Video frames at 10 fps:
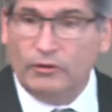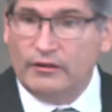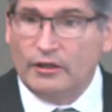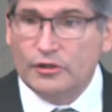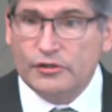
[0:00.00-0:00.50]

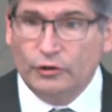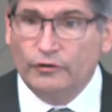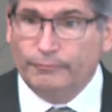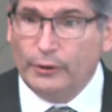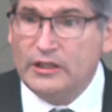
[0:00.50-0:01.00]
with those who
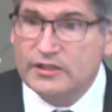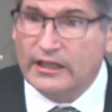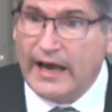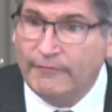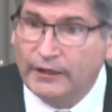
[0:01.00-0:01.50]
have breached the
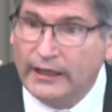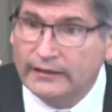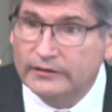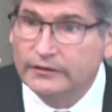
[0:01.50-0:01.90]
covenant.